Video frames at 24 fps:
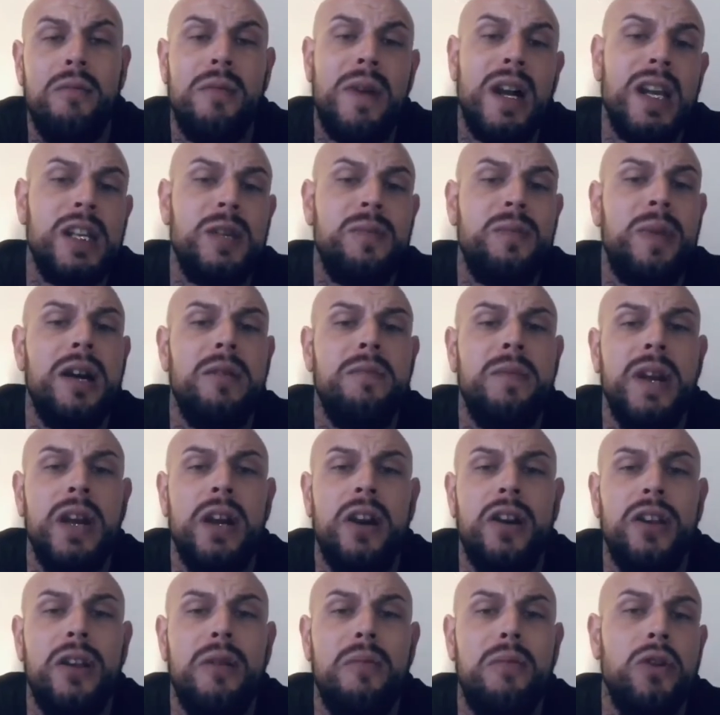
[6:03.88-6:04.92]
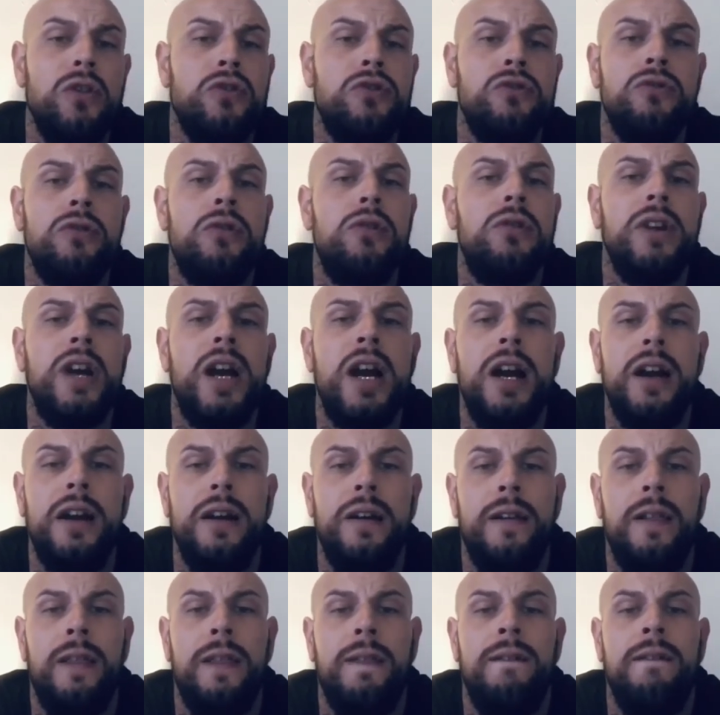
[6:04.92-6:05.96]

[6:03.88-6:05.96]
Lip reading: padmate on the buzzer all night,